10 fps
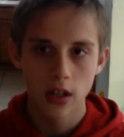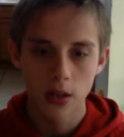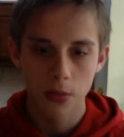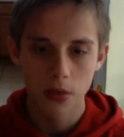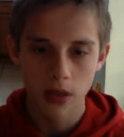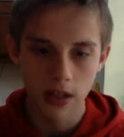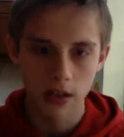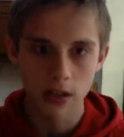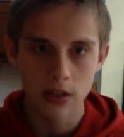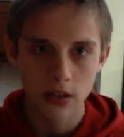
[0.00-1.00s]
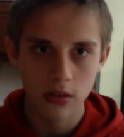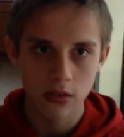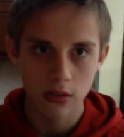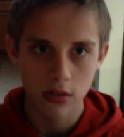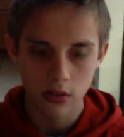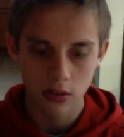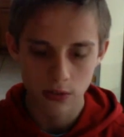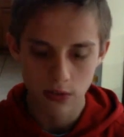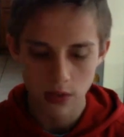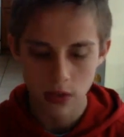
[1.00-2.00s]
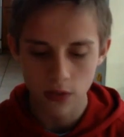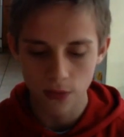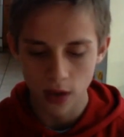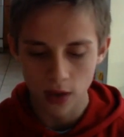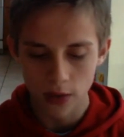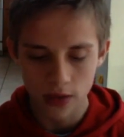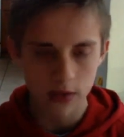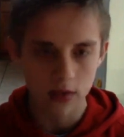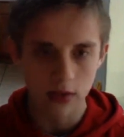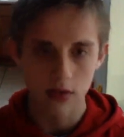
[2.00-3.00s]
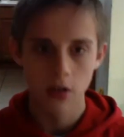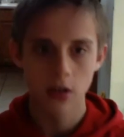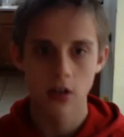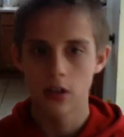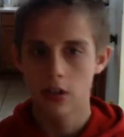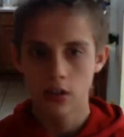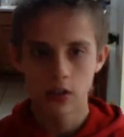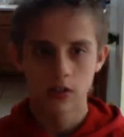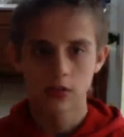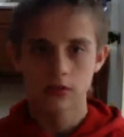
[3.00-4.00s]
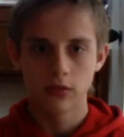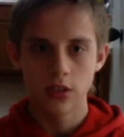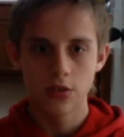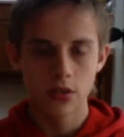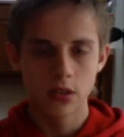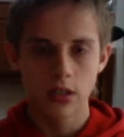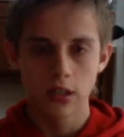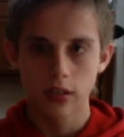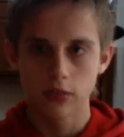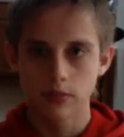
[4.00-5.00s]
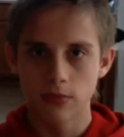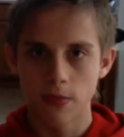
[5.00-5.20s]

and we're like, this is fun, this is interesting.